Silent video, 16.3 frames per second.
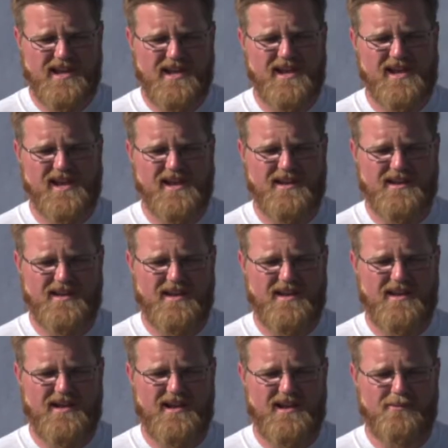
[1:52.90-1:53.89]
and
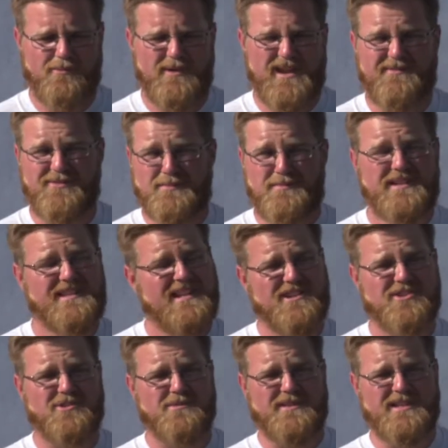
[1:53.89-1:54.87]
uh, we have the
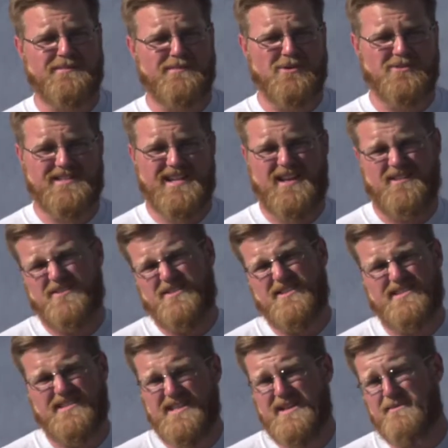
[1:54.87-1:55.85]
potential to be the most
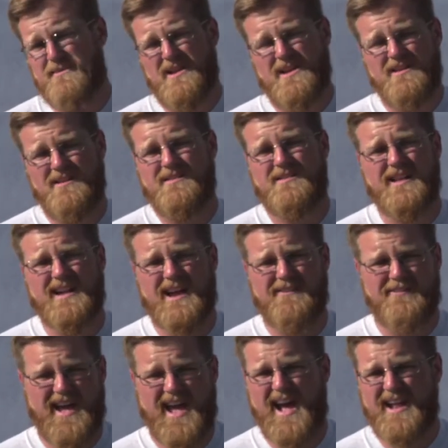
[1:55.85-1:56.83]
talented team that
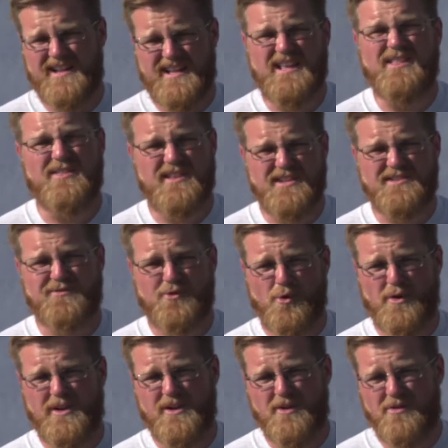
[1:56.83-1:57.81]
I've had in these
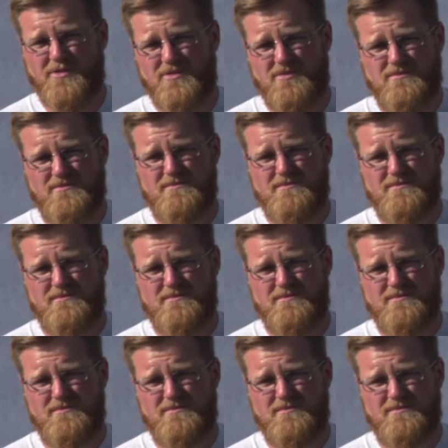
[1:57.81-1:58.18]
four years.